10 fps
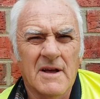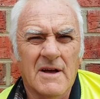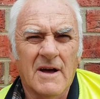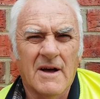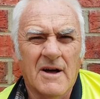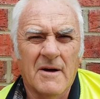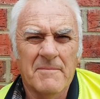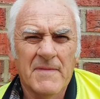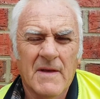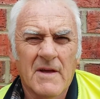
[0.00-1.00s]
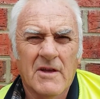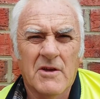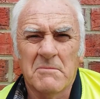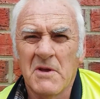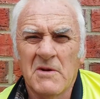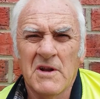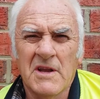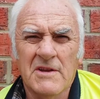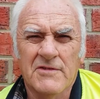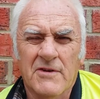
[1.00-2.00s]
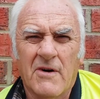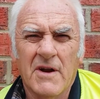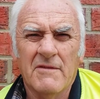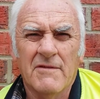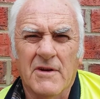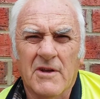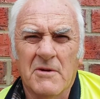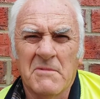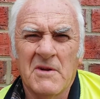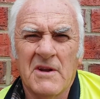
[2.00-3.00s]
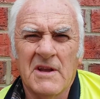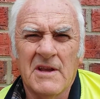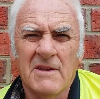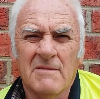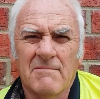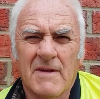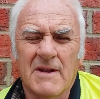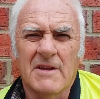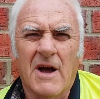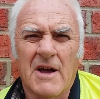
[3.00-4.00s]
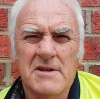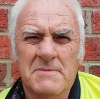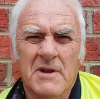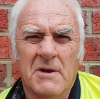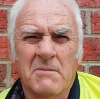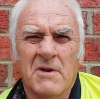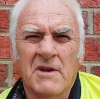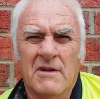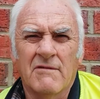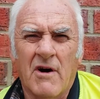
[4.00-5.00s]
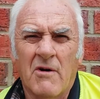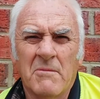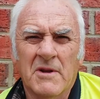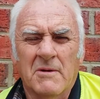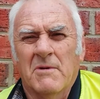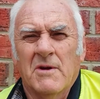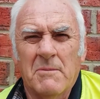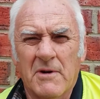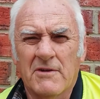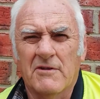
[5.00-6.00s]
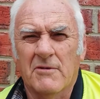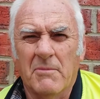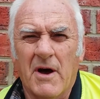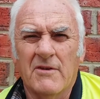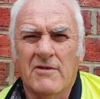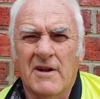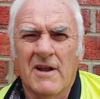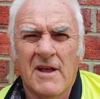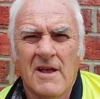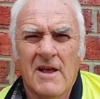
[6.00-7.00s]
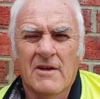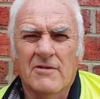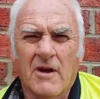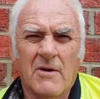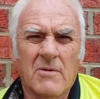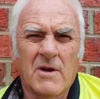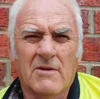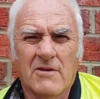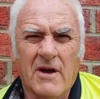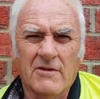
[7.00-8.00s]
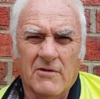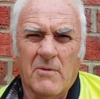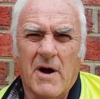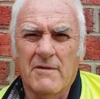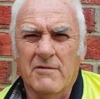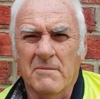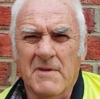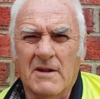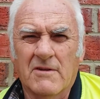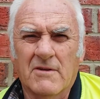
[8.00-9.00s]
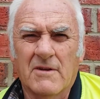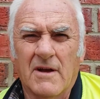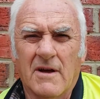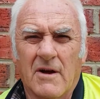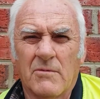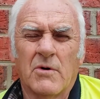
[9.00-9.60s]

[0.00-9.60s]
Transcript: a um, community site for community engagement, community involvement, community participation. So it takes away from that uh,